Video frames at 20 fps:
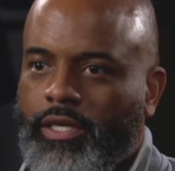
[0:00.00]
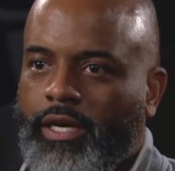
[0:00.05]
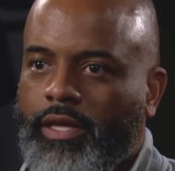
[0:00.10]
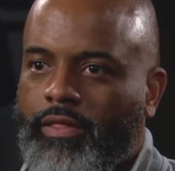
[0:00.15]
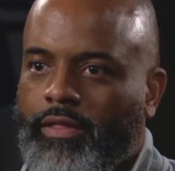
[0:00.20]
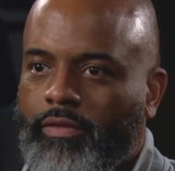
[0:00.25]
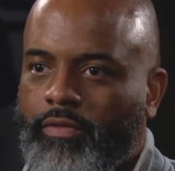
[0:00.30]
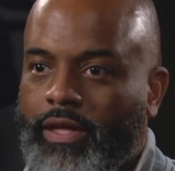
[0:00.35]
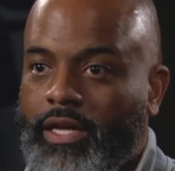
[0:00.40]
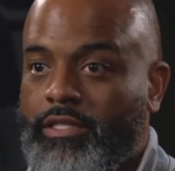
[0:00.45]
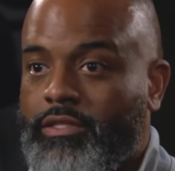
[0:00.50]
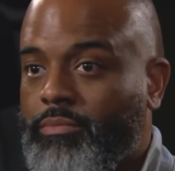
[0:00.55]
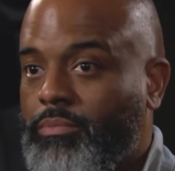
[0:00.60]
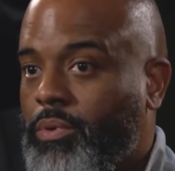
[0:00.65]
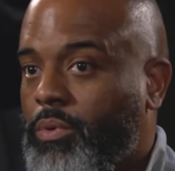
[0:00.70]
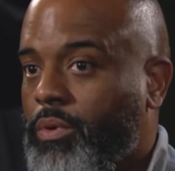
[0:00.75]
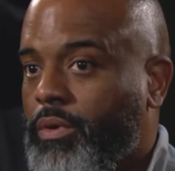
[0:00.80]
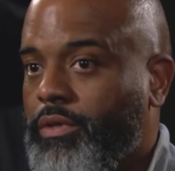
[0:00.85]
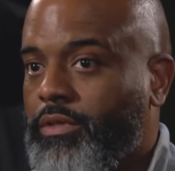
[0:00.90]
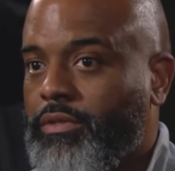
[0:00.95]
I think that's
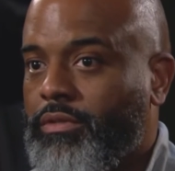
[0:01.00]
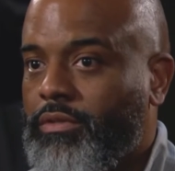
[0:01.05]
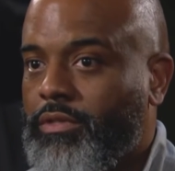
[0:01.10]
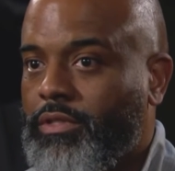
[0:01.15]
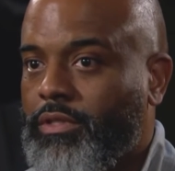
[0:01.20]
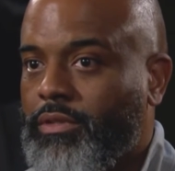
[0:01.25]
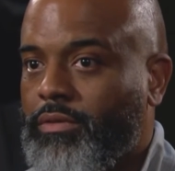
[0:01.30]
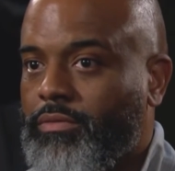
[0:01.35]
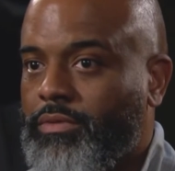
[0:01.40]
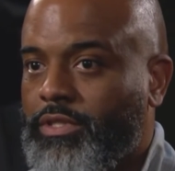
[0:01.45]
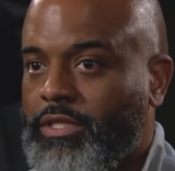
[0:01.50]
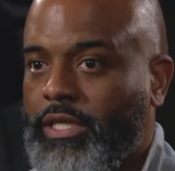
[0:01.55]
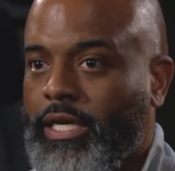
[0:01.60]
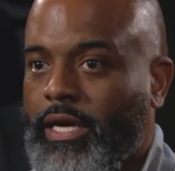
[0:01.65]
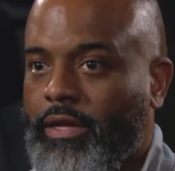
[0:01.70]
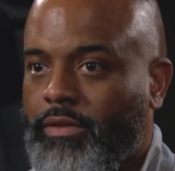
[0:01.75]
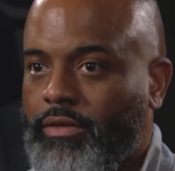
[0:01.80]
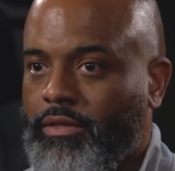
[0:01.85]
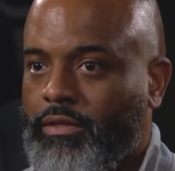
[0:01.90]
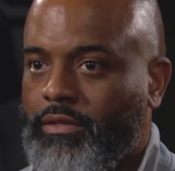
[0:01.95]
important. You know, see
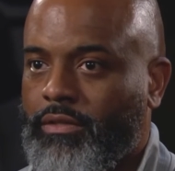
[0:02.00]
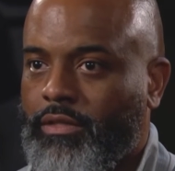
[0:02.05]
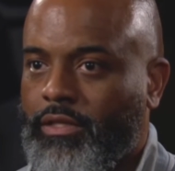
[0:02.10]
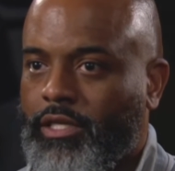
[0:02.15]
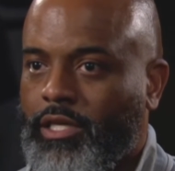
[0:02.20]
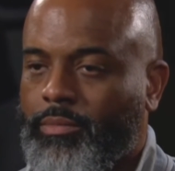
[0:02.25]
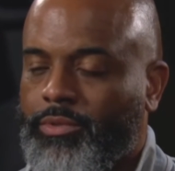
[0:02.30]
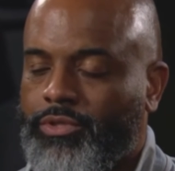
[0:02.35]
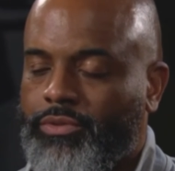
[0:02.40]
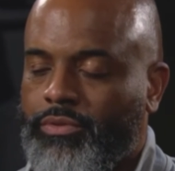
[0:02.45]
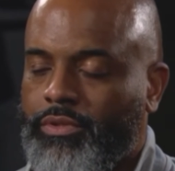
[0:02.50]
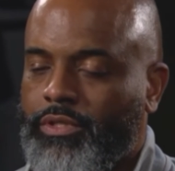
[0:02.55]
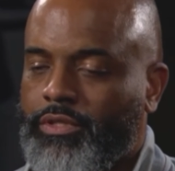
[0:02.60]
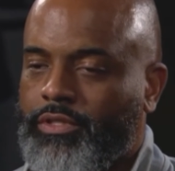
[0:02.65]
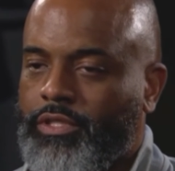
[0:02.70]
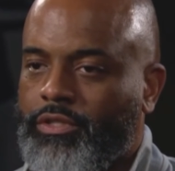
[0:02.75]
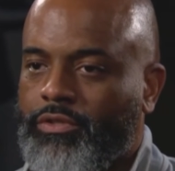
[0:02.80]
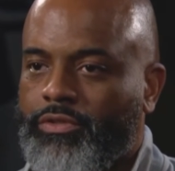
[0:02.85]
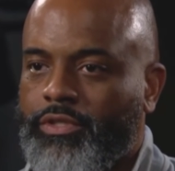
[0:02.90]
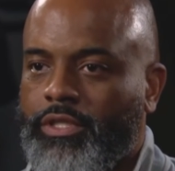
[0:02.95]
how the, the chemistry and
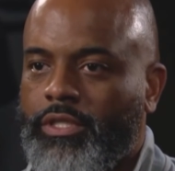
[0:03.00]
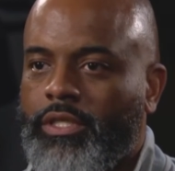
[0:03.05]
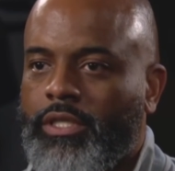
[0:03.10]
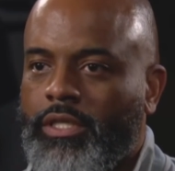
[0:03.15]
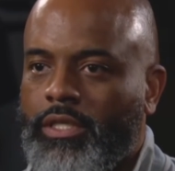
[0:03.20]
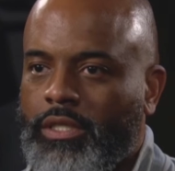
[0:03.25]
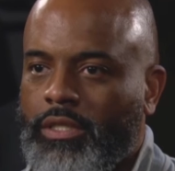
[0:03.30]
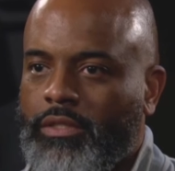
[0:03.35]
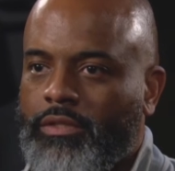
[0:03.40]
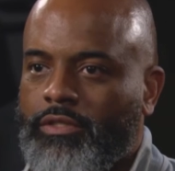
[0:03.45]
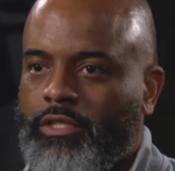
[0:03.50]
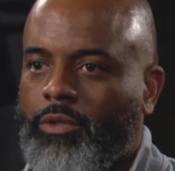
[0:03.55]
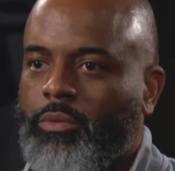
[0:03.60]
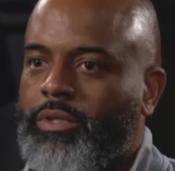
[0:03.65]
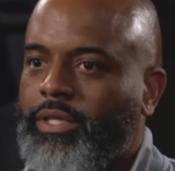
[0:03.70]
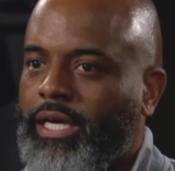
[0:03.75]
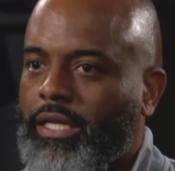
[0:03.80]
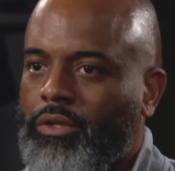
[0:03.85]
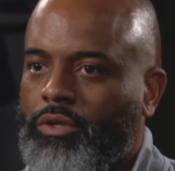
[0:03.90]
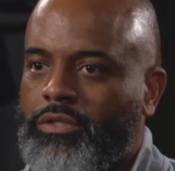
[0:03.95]
synergy, see
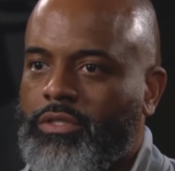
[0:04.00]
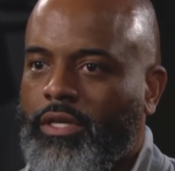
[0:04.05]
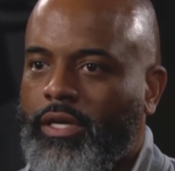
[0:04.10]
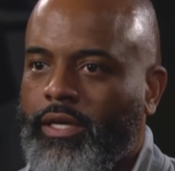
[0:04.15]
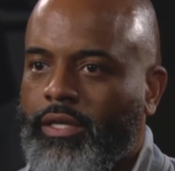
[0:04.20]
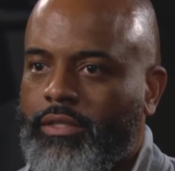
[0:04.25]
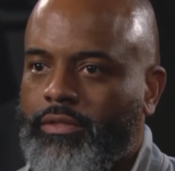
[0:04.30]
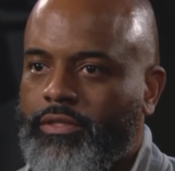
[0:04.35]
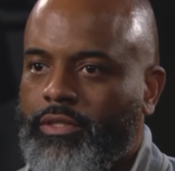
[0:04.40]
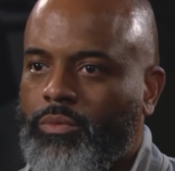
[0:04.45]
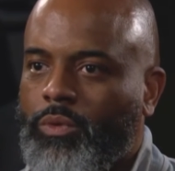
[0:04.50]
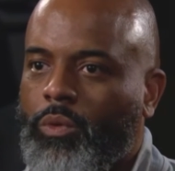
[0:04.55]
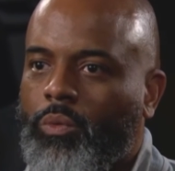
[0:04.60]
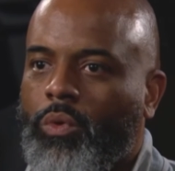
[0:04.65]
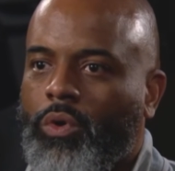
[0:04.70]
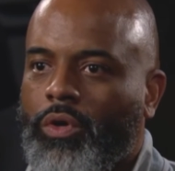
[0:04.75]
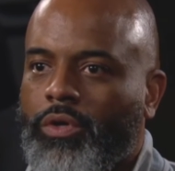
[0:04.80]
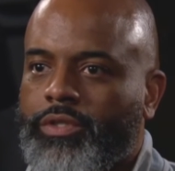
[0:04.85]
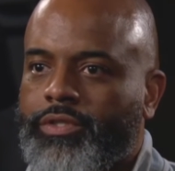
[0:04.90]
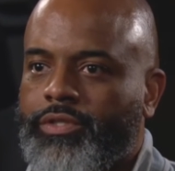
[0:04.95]
what that looks like, see what
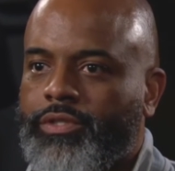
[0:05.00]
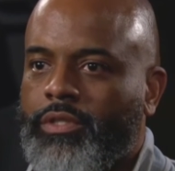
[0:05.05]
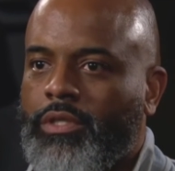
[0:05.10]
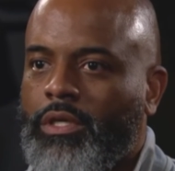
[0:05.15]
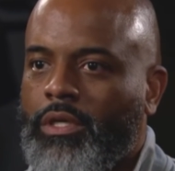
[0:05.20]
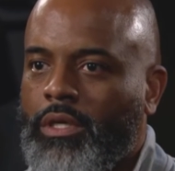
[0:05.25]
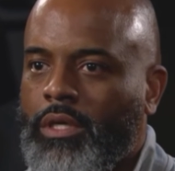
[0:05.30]
works,